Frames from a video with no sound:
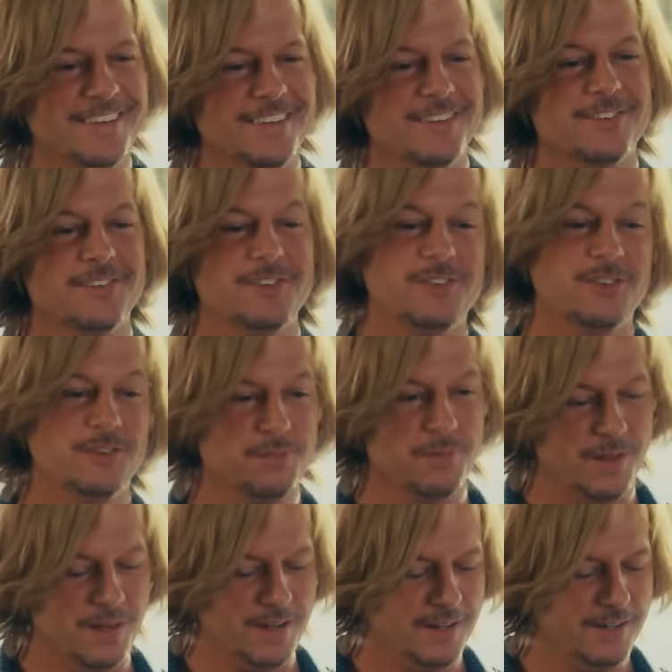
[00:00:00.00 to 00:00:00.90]
so she's
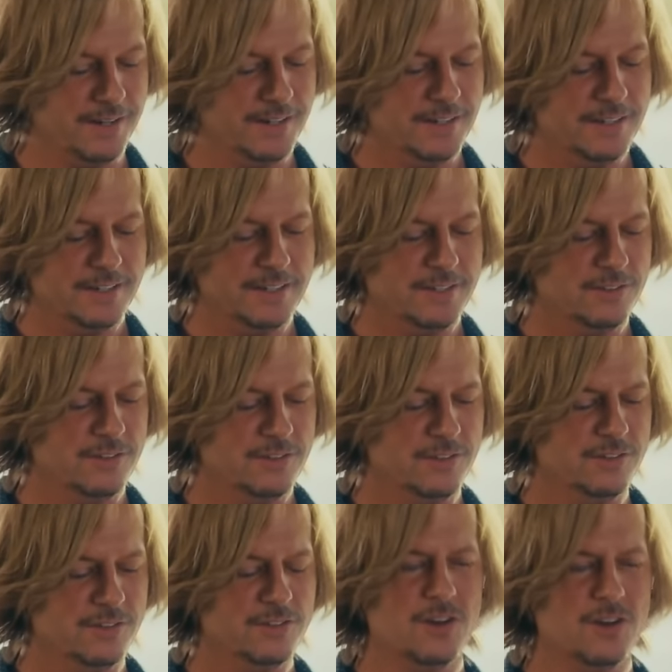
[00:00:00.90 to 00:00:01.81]
blonde, wow.
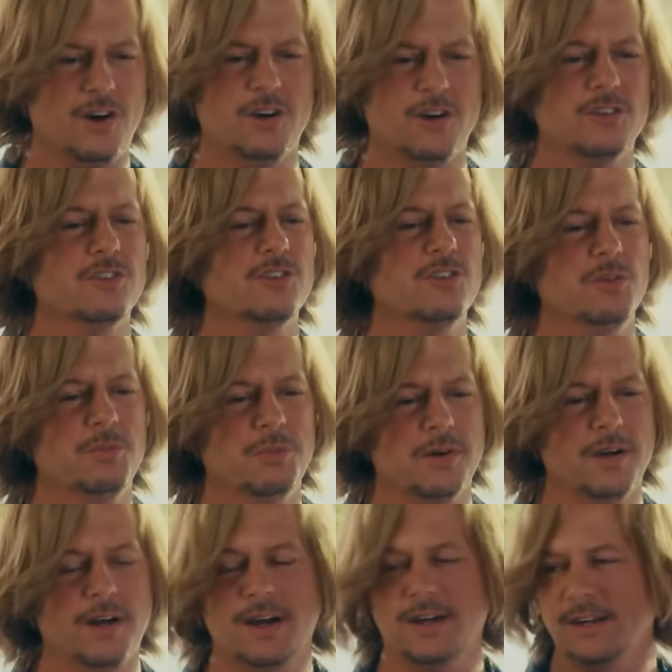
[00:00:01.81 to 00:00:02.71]
she's tall,
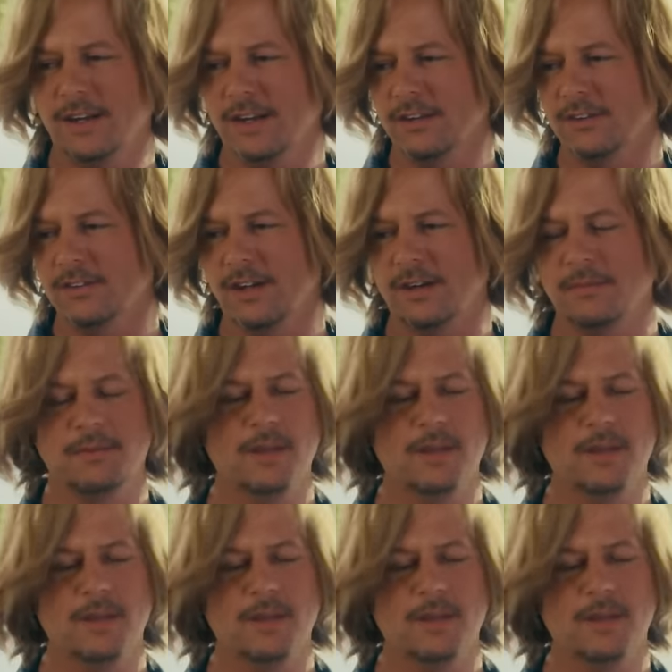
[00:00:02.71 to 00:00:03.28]
super hot, not your type.